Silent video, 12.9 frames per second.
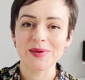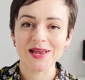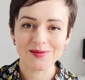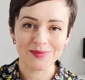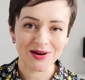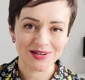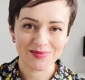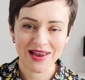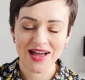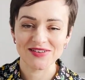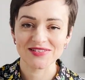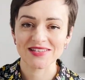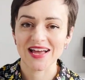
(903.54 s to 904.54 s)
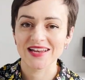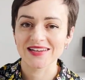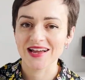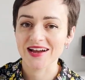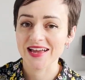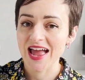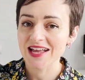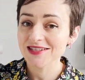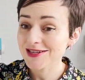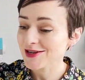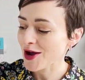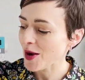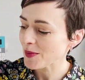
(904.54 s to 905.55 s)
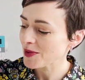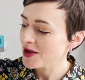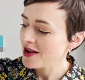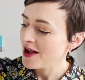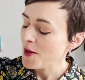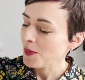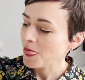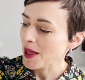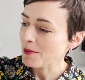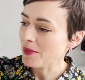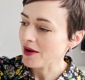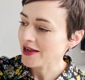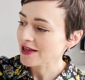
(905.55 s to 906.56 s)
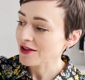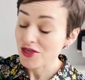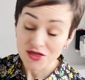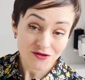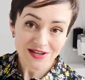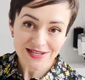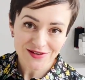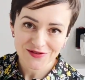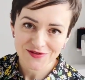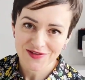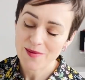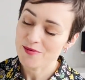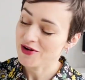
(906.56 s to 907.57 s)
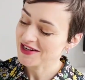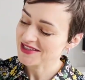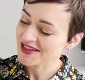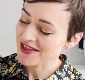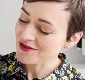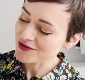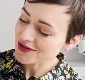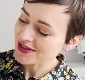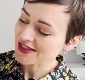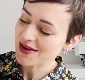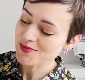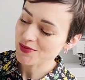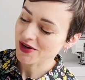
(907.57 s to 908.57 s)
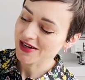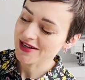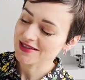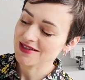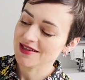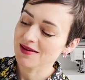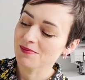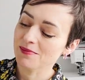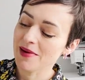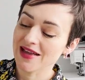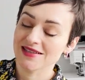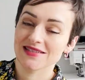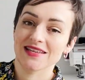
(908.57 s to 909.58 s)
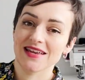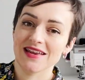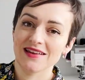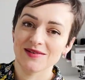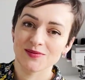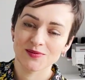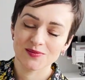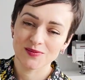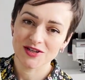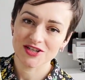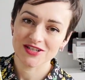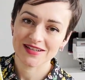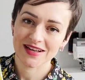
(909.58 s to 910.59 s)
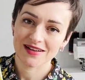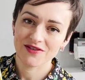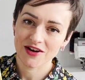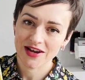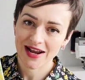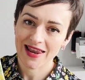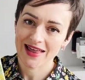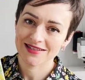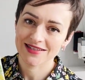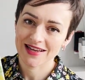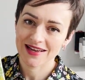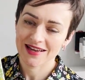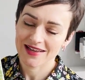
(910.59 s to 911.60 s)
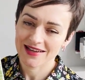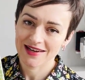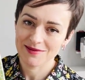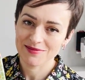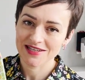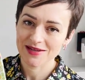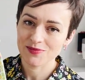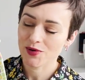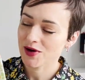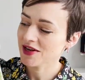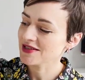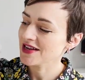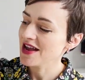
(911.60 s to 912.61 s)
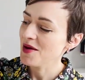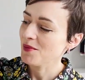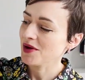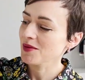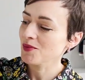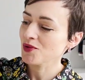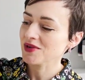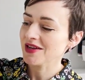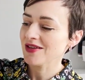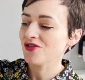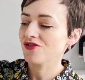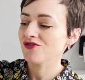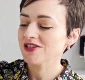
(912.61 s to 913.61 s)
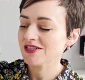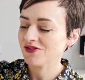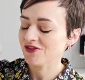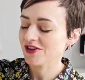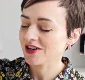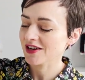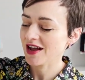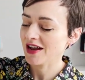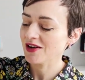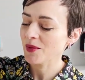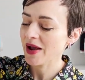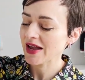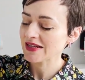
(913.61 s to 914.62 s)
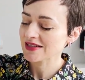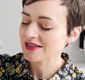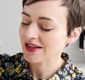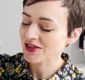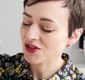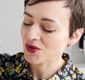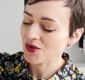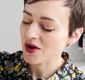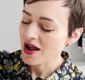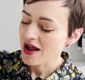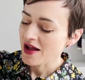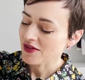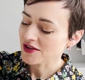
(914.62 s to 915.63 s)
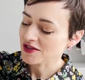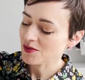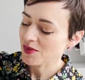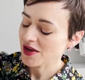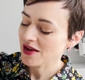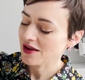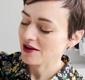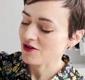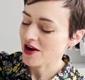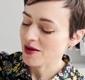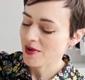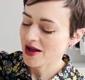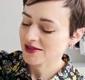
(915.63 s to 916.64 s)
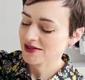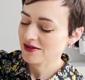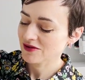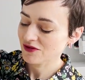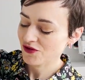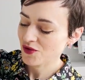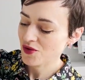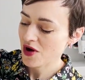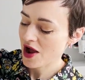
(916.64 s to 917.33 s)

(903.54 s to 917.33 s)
a Marnie blouse, and I ended up buying 3 different fabrics. So they're all the same print. It's the Betsy, which is a very classic Liberty print, but I bought it in 3 different colorways because I thought this would be a great pattern for